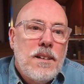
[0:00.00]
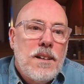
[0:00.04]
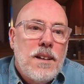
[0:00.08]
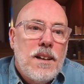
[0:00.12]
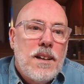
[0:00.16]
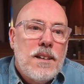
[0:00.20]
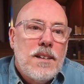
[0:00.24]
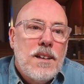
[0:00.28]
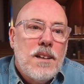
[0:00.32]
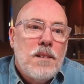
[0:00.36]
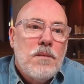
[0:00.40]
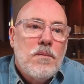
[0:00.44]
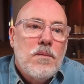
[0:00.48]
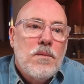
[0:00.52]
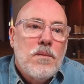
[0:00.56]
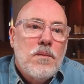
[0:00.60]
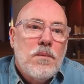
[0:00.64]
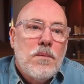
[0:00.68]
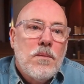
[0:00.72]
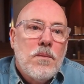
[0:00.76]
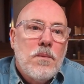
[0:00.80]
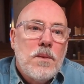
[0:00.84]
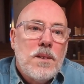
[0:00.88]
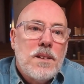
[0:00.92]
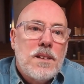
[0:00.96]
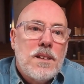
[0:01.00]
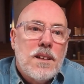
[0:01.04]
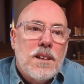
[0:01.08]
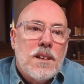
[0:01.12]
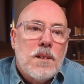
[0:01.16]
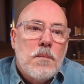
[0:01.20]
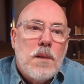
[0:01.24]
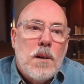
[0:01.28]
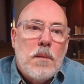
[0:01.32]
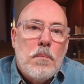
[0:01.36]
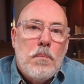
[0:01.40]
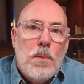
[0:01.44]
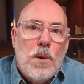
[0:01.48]
And then when we think
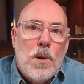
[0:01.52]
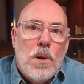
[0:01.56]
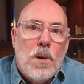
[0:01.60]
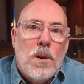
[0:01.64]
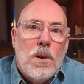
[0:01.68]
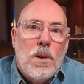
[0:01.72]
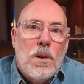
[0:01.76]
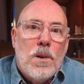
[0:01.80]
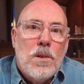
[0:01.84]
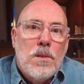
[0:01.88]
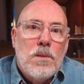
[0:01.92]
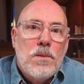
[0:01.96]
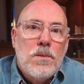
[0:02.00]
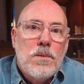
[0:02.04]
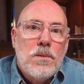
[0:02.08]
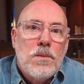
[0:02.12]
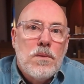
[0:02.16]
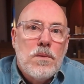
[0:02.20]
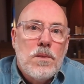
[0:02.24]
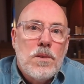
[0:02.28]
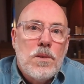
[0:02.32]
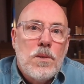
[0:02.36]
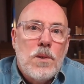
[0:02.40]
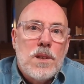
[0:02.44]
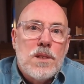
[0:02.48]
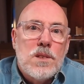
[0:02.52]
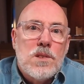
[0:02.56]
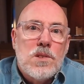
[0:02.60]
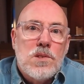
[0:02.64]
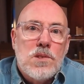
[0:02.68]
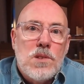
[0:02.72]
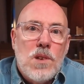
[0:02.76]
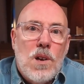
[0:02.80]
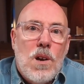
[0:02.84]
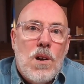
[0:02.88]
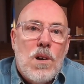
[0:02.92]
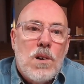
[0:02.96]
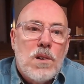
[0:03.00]
about Paul, who, as
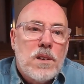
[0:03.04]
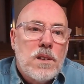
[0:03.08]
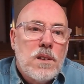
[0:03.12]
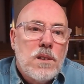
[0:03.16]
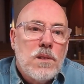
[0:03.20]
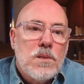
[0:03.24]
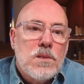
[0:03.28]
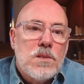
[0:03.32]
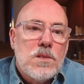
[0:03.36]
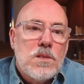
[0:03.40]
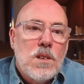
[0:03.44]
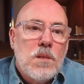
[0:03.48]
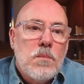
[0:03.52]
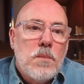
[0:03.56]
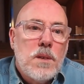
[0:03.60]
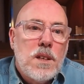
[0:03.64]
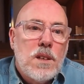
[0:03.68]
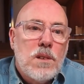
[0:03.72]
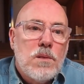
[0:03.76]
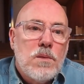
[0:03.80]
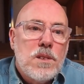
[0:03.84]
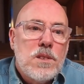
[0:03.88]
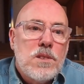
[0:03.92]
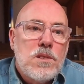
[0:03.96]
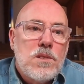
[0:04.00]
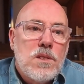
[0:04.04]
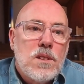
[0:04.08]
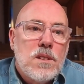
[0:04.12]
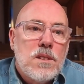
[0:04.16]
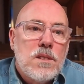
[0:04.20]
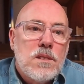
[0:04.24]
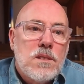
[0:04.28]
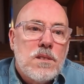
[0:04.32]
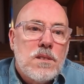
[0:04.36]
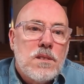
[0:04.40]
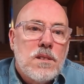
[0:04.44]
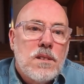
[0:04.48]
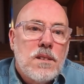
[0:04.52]
Saul, killed so many
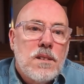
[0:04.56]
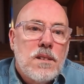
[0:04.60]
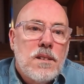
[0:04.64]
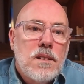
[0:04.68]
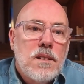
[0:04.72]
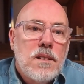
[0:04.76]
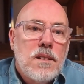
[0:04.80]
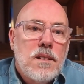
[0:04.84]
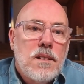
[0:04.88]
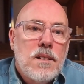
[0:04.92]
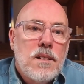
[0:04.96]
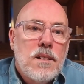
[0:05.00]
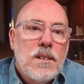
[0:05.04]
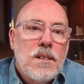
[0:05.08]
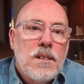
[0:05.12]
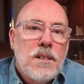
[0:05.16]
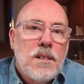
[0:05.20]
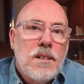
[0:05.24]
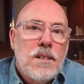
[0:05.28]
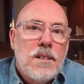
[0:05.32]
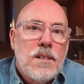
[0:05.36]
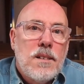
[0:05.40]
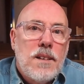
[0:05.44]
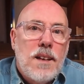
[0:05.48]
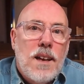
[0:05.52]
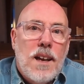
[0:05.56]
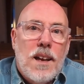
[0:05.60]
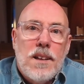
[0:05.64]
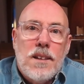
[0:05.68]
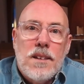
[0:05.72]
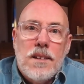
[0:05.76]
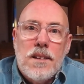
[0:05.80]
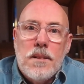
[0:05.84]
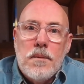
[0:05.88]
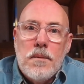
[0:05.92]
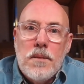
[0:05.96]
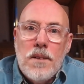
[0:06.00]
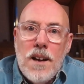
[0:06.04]
Christians. Now,
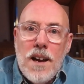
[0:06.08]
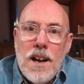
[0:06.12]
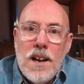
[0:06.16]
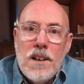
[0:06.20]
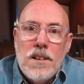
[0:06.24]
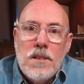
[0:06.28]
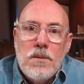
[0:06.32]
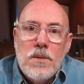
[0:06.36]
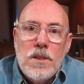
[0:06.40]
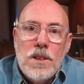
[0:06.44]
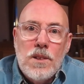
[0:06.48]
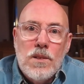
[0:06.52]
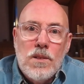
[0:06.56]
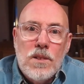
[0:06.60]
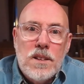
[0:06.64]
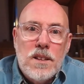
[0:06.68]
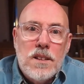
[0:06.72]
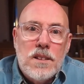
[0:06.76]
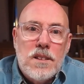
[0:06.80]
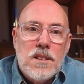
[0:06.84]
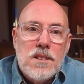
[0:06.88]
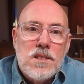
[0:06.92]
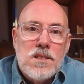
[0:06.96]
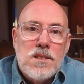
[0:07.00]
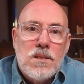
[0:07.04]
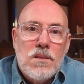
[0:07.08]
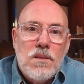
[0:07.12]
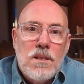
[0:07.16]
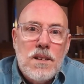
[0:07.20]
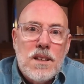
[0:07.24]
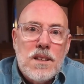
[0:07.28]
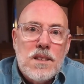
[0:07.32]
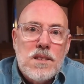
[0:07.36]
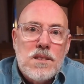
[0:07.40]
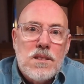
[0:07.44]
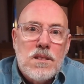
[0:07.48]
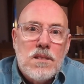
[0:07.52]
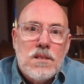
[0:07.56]
the reality, when you look at this
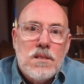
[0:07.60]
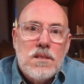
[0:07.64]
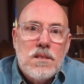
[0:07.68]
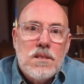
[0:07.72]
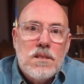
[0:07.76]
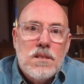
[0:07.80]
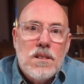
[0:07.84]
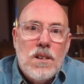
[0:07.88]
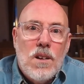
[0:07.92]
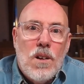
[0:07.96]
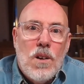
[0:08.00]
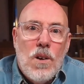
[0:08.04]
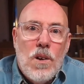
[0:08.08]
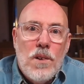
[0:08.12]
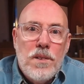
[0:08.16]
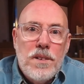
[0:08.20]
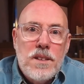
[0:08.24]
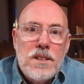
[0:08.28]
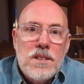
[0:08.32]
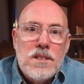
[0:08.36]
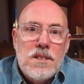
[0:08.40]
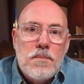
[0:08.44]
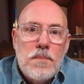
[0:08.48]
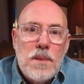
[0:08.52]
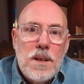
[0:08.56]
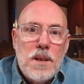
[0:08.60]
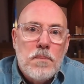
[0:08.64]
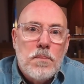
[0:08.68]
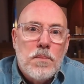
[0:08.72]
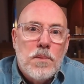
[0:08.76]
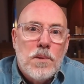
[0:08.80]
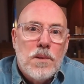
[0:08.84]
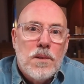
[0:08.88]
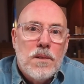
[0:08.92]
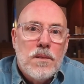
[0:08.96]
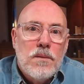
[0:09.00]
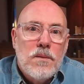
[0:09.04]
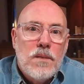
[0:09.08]
list, all these
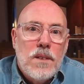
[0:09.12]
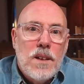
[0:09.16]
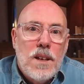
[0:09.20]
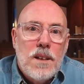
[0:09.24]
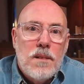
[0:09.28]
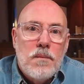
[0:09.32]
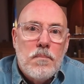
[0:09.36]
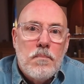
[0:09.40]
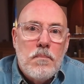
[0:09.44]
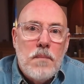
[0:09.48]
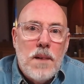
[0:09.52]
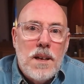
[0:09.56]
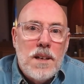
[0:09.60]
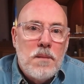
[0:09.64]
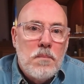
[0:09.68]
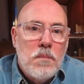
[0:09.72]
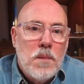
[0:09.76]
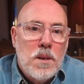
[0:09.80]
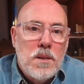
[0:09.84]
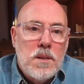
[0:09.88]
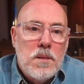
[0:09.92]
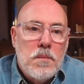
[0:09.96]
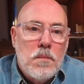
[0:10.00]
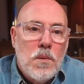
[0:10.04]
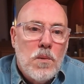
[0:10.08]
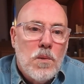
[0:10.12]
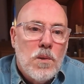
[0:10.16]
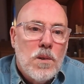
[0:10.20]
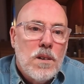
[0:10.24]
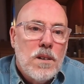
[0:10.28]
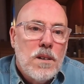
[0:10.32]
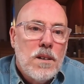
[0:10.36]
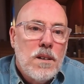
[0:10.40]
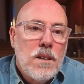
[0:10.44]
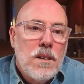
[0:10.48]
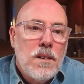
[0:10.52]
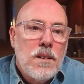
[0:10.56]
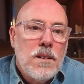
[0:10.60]
people and many, many
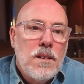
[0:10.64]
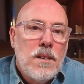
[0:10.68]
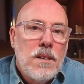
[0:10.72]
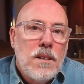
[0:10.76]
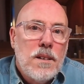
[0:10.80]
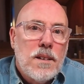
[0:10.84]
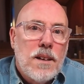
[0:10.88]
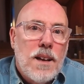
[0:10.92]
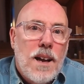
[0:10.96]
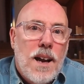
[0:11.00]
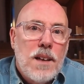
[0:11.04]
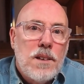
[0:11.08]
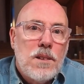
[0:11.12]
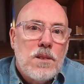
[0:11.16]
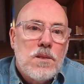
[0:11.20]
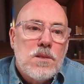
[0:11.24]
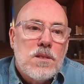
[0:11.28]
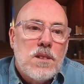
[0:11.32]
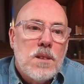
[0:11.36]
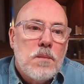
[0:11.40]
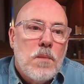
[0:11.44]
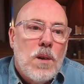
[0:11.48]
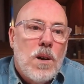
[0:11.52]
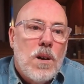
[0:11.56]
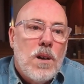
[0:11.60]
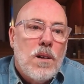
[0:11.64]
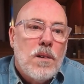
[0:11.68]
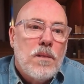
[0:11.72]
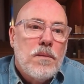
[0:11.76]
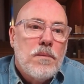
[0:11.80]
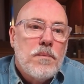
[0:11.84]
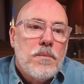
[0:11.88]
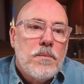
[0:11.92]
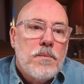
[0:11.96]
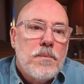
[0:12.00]
more, God used them all.